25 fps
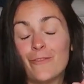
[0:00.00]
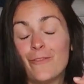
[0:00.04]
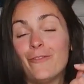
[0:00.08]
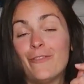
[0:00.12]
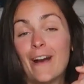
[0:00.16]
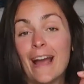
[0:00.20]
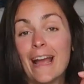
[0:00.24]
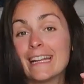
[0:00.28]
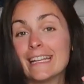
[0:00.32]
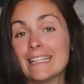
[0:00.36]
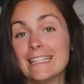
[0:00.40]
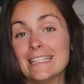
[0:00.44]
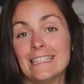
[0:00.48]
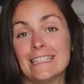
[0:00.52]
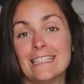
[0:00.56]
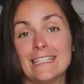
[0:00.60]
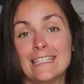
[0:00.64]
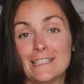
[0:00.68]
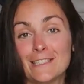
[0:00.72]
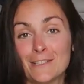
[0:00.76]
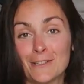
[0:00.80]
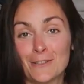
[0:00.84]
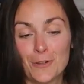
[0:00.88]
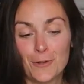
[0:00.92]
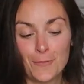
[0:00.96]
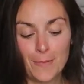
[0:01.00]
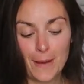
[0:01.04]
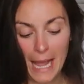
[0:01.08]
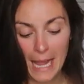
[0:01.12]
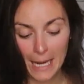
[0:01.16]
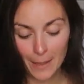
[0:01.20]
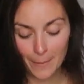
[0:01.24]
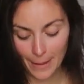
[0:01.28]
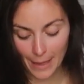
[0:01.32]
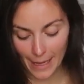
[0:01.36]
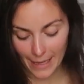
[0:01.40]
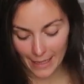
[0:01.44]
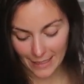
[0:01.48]
finding this on your
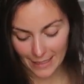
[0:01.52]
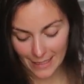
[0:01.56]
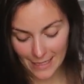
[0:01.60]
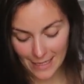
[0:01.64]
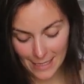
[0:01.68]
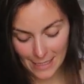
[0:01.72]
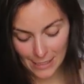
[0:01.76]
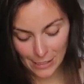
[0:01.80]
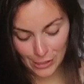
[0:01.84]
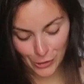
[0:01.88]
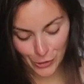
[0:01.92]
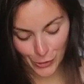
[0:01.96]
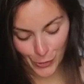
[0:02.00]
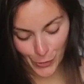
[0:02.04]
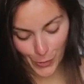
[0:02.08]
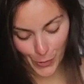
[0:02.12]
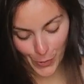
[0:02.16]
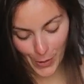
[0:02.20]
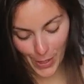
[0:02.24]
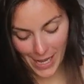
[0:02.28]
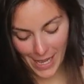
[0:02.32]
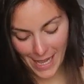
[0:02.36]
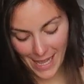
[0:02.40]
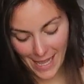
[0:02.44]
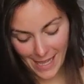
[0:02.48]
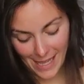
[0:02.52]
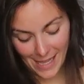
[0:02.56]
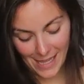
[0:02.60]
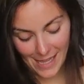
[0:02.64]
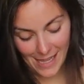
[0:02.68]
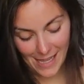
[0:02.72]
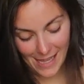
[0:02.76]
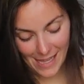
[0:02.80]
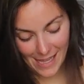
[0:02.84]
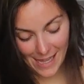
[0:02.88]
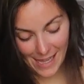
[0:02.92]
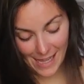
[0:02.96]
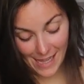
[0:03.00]
backpack. So
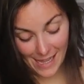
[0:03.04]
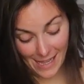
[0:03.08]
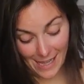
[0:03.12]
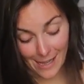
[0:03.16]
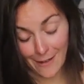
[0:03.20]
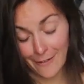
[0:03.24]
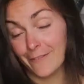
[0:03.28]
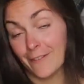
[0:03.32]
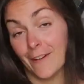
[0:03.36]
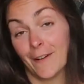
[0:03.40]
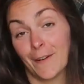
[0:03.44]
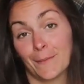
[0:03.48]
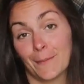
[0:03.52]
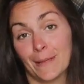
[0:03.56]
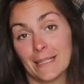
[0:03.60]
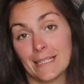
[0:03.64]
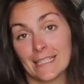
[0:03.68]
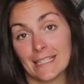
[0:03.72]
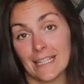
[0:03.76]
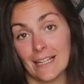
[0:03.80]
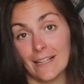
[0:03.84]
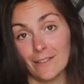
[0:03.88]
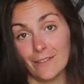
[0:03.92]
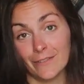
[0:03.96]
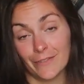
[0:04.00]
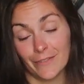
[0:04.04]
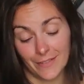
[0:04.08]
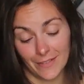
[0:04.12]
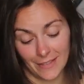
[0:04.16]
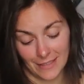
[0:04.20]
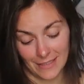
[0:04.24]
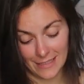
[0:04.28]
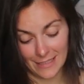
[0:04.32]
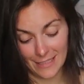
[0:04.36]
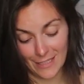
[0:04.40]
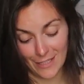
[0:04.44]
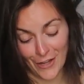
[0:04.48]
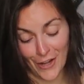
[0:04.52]
I found myself
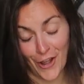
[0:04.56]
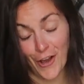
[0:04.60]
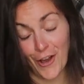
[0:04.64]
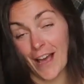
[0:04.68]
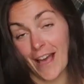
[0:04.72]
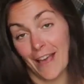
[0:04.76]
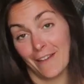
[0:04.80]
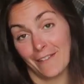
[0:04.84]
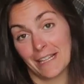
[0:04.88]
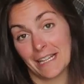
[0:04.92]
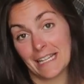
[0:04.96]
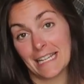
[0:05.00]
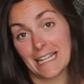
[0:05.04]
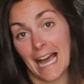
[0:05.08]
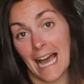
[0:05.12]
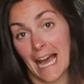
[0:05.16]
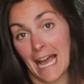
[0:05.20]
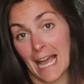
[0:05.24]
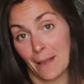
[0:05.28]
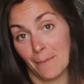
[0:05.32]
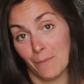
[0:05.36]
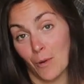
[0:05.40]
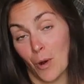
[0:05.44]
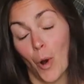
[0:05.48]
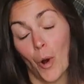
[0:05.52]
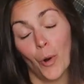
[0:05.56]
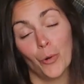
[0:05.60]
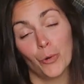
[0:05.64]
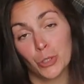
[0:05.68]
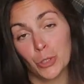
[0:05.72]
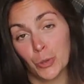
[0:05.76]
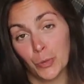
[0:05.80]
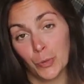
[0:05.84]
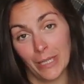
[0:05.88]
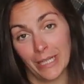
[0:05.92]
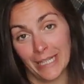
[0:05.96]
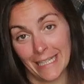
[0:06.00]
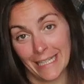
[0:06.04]
not having time or
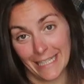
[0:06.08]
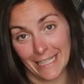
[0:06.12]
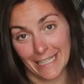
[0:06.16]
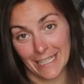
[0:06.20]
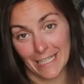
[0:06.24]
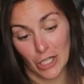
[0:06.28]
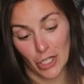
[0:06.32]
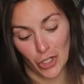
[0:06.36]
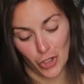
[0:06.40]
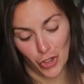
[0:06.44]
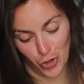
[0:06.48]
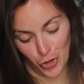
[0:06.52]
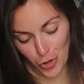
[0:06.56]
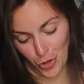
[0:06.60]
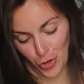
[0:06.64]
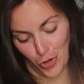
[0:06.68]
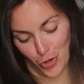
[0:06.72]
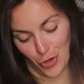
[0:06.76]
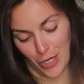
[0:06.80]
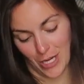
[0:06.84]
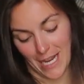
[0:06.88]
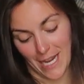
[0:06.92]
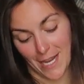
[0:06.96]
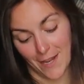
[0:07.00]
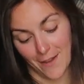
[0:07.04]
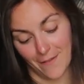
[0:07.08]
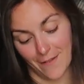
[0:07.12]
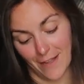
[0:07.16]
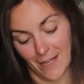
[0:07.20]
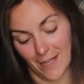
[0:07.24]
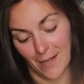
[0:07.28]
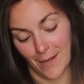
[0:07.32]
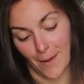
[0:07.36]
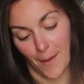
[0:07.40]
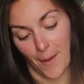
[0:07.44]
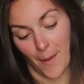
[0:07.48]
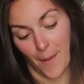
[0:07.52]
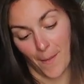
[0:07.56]
the willing to
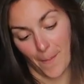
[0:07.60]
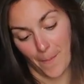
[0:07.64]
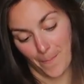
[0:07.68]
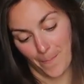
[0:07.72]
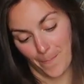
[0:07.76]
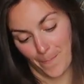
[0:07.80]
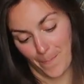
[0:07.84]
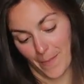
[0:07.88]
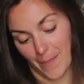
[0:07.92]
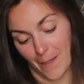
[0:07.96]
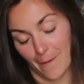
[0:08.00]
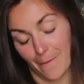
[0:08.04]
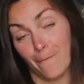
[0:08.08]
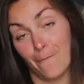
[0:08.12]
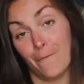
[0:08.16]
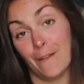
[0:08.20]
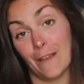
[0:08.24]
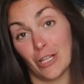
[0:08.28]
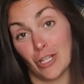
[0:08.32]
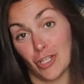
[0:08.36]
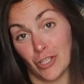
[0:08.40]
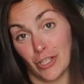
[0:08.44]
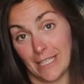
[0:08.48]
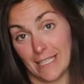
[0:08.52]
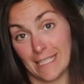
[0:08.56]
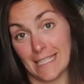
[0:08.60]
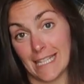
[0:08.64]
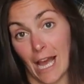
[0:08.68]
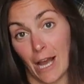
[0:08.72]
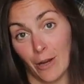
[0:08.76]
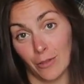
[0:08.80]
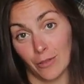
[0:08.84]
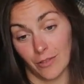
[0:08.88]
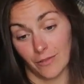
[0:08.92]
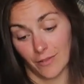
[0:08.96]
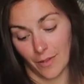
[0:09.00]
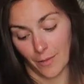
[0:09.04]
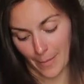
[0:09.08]
even fish this
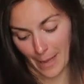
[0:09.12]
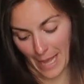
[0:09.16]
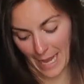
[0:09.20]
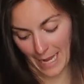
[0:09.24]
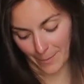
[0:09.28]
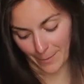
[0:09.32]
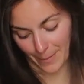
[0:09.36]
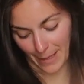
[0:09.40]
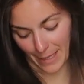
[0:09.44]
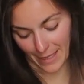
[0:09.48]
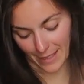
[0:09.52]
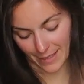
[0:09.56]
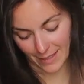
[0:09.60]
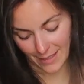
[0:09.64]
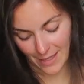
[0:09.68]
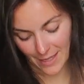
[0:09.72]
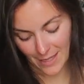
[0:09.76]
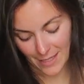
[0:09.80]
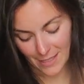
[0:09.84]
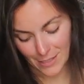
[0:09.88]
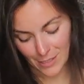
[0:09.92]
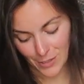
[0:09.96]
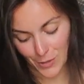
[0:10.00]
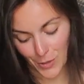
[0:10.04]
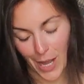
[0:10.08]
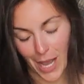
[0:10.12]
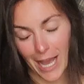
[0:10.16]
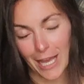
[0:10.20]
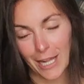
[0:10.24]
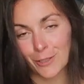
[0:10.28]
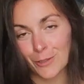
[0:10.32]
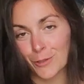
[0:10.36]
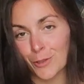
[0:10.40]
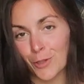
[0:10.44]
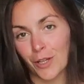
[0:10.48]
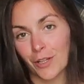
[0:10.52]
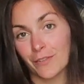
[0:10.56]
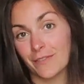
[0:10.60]
out of the backpack. So I
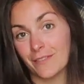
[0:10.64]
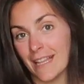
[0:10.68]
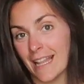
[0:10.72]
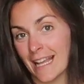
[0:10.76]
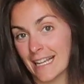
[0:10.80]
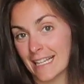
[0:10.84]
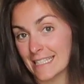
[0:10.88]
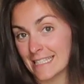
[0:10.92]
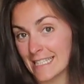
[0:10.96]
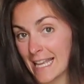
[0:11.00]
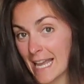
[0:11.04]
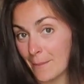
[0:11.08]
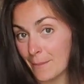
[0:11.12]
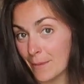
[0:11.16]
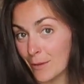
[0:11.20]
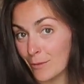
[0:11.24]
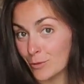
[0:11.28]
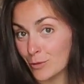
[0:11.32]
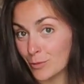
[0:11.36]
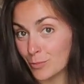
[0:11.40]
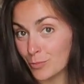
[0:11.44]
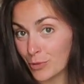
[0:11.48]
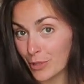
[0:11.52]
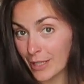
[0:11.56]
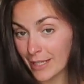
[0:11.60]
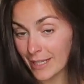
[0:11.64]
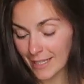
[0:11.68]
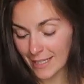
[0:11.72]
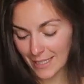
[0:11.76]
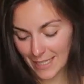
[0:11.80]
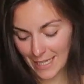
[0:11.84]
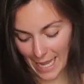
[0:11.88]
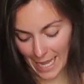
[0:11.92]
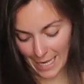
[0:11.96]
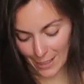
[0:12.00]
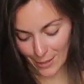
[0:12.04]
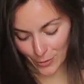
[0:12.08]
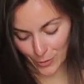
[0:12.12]
don't know if next time I would bring
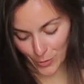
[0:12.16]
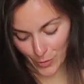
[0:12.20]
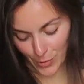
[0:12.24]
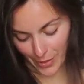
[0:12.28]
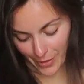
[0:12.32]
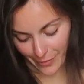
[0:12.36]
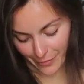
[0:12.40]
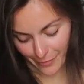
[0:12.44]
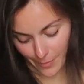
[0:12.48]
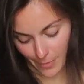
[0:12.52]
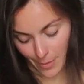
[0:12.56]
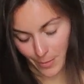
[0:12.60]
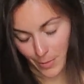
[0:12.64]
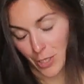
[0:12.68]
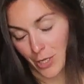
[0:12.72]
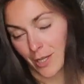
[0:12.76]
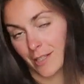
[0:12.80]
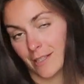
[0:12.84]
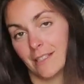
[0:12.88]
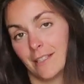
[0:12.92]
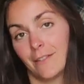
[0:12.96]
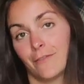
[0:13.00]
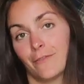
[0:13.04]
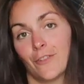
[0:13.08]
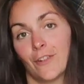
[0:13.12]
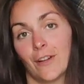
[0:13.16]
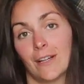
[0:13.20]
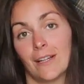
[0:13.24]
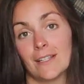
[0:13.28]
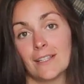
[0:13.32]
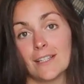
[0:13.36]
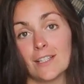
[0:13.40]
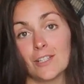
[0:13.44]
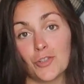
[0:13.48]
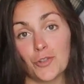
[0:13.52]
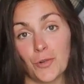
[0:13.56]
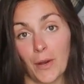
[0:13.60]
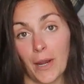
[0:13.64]
it. I don't know if maybe on a
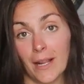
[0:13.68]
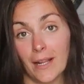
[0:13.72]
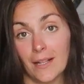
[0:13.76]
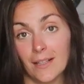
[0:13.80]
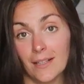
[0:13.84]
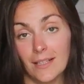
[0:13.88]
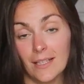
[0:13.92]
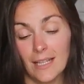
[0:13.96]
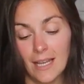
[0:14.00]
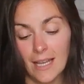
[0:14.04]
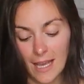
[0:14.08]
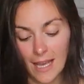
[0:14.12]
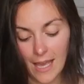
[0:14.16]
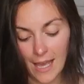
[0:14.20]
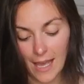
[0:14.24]
different trail